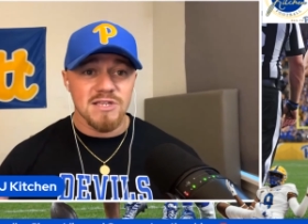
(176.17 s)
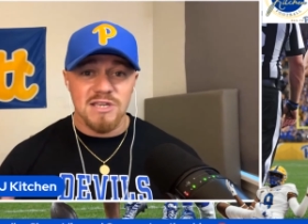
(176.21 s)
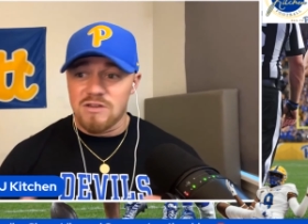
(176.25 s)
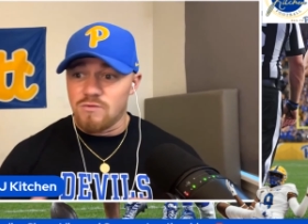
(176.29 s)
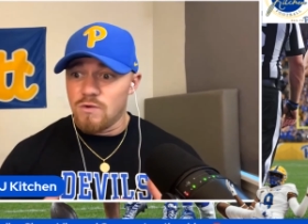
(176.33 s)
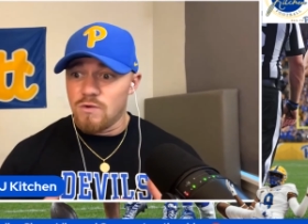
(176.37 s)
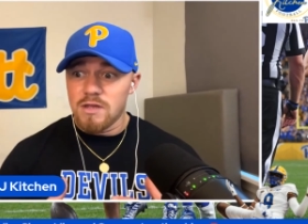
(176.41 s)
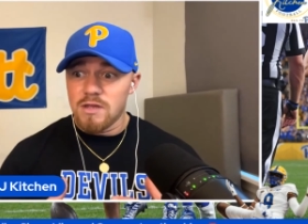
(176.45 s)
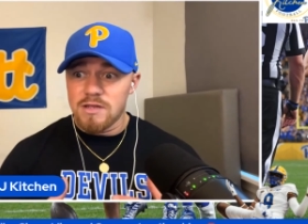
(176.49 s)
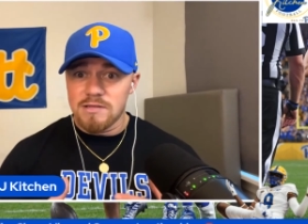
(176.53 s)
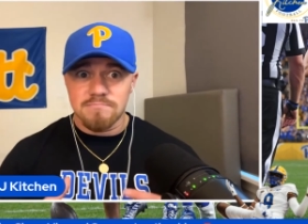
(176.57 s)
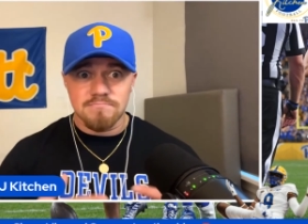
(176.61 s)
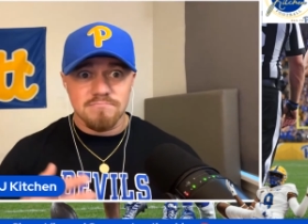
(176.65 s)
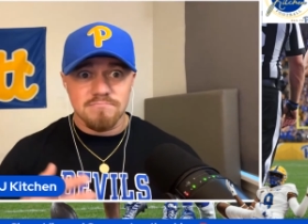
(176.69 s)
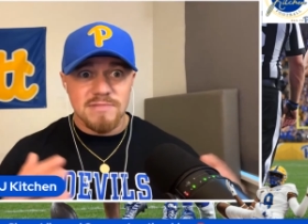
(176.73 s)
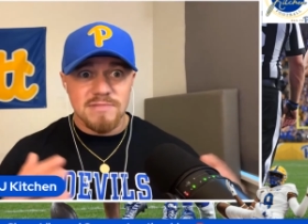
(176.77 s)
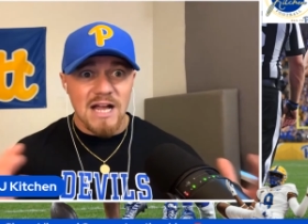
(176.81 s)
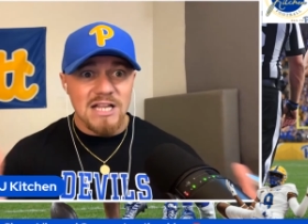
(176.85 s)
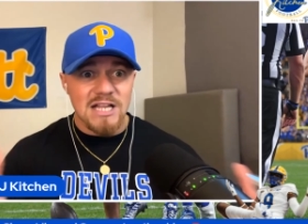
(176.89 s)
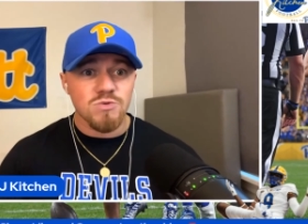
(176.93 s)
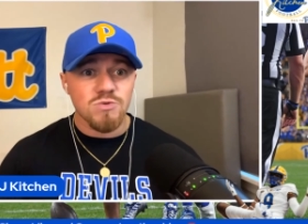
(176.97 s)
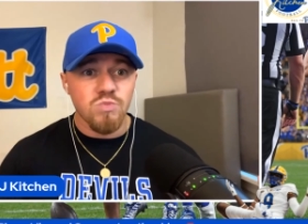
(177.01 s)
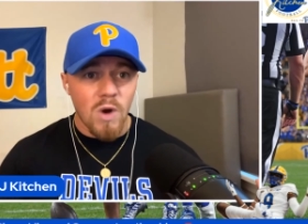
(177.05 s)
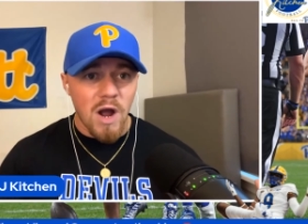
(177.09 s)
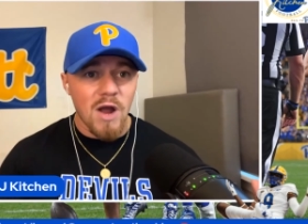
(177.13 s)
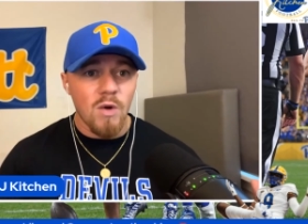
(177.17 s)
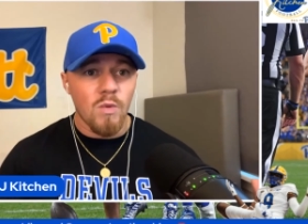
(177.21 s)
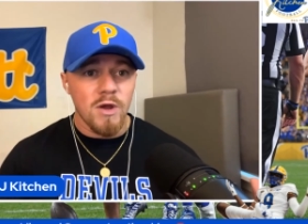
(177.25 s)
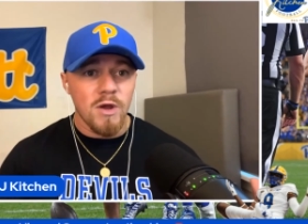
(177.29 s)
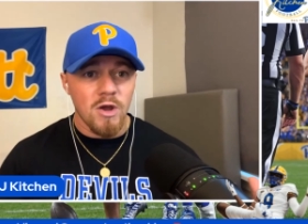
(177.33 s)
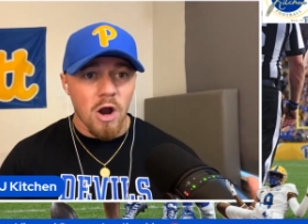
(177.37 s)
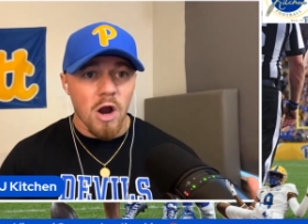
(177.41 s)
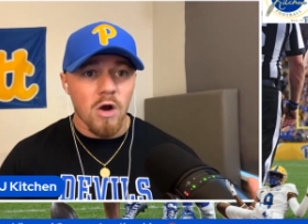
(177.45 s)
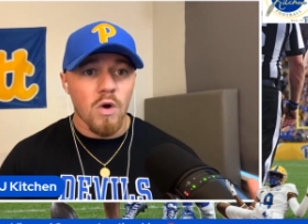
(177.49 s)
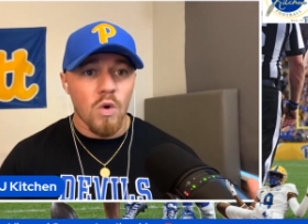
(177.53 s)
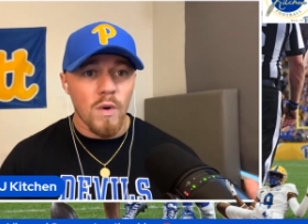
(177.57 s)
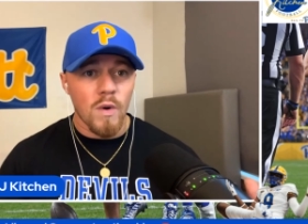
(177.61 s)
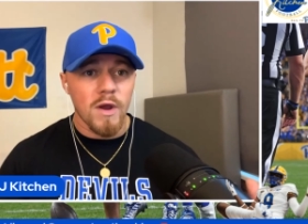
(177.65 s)
And really, that's why we
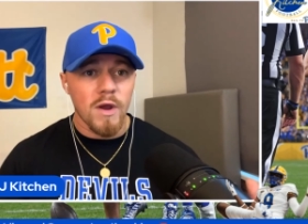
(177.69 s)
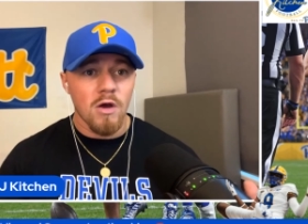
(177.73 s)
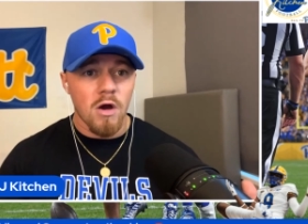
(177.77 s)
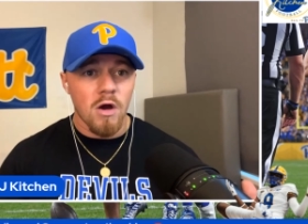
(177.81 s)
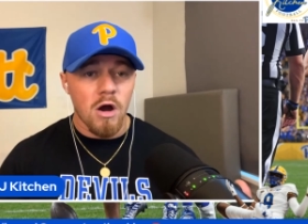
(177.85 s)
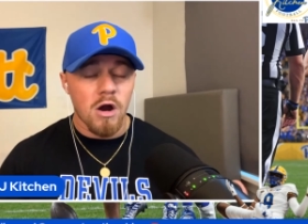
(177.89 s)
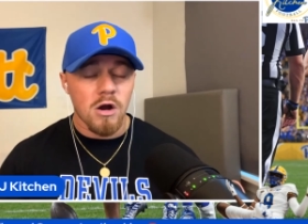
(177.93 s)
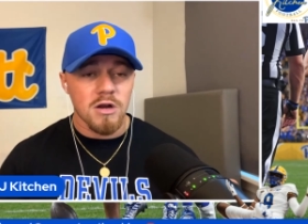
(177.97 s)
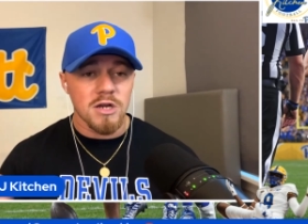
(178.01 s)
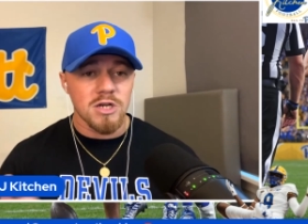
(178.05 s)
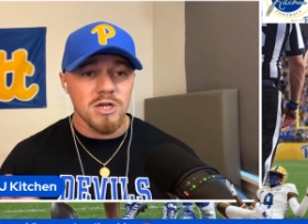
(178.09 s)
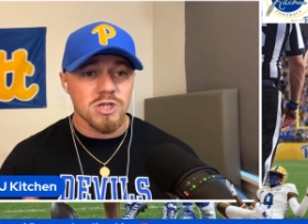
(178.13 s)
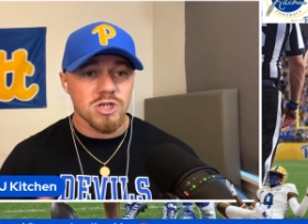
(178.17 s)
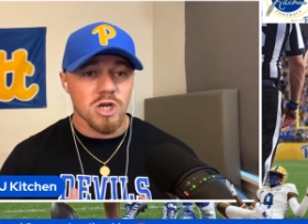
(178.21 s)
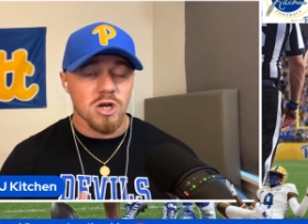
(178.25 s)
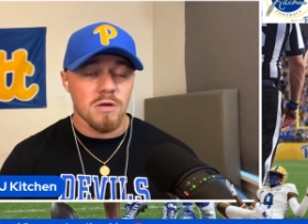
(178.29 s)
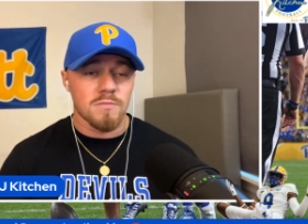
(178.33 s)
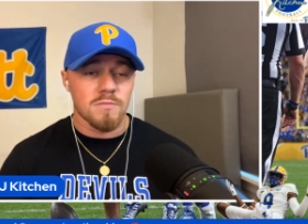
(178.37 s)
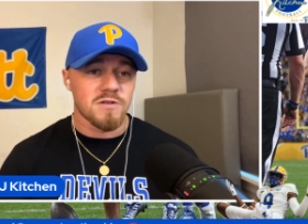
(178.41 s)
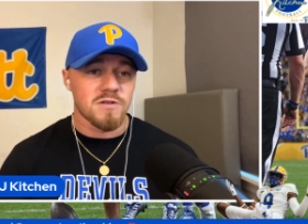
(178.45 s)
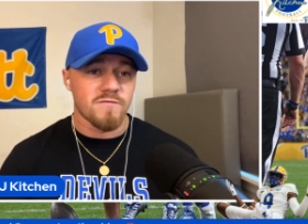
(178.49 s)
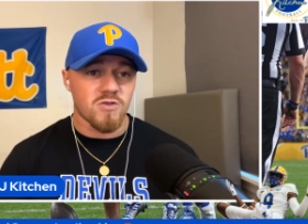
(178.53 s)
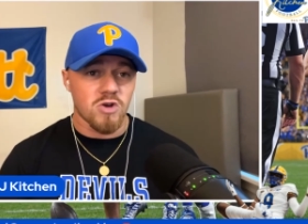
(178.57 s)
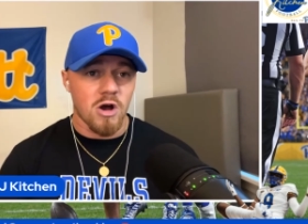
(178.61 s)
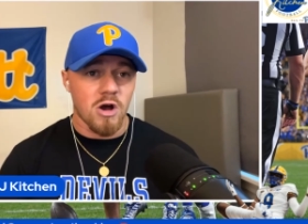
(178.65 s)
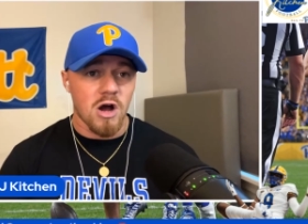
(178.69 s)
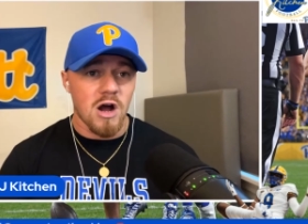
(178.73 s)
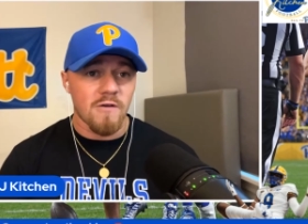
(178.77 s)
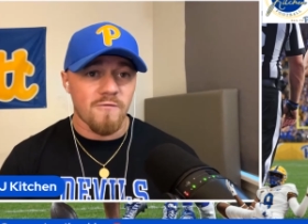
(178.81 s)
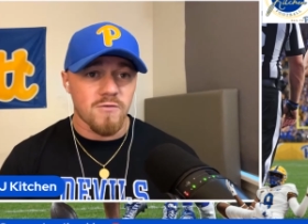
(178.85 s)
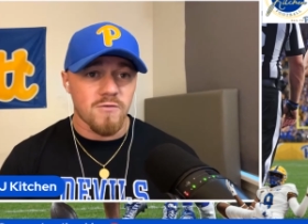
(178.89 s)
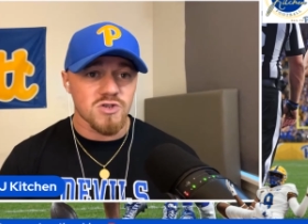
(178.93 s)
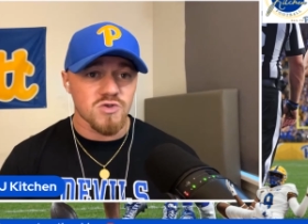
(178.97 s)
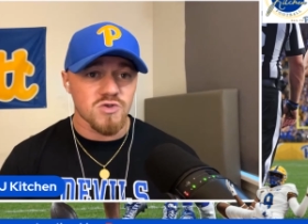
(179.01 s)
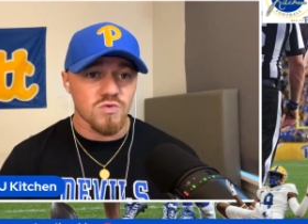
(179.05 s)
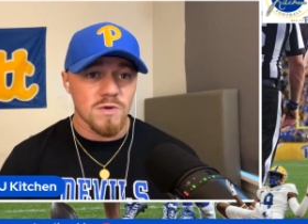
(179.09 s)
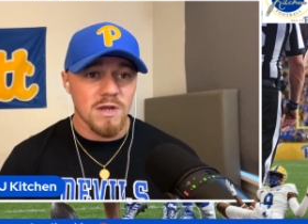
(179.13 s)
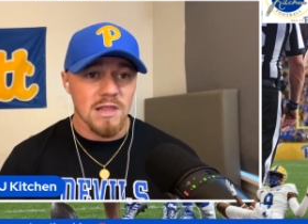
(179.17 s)
are where we are in terms of
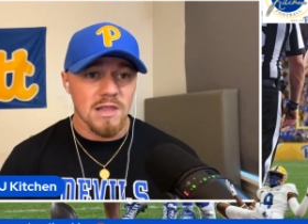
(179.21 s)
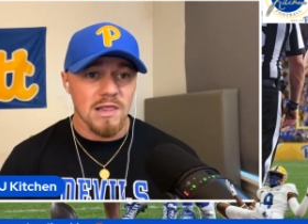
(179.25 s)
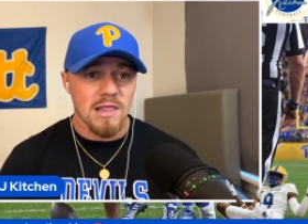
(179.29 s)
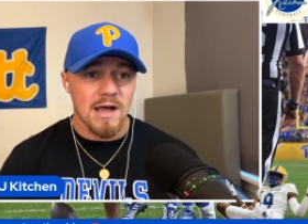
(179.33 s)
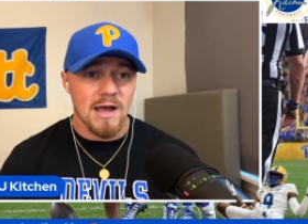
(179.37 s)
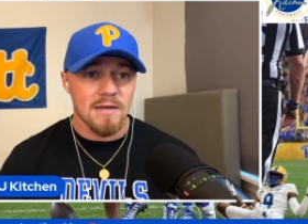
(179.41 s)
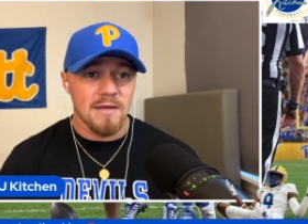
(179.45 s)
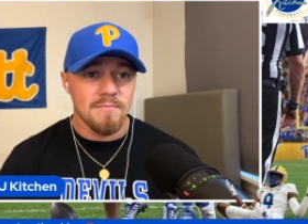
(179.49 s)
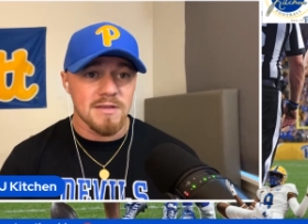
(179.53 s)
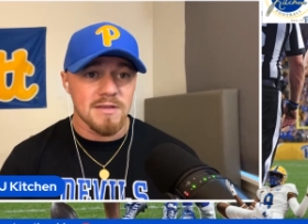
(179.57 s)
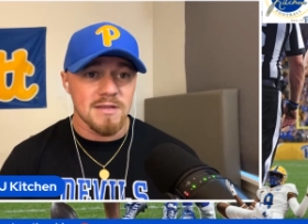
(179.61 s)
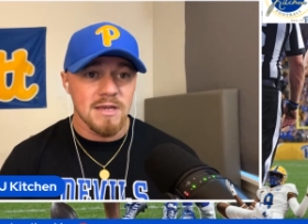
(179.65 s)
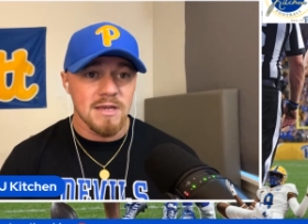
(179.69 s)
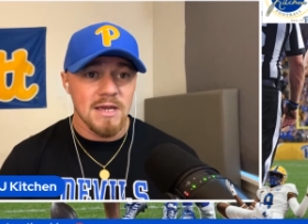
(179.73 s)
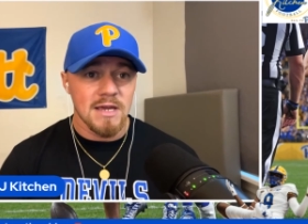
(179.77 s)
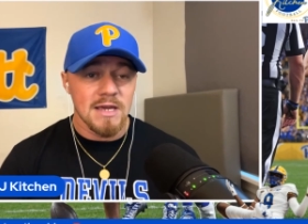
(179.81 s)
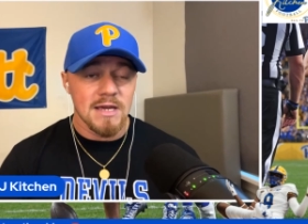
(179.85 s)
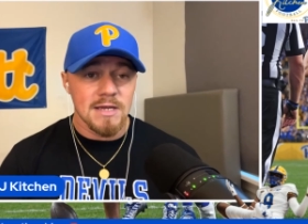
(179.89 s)
conference realignment.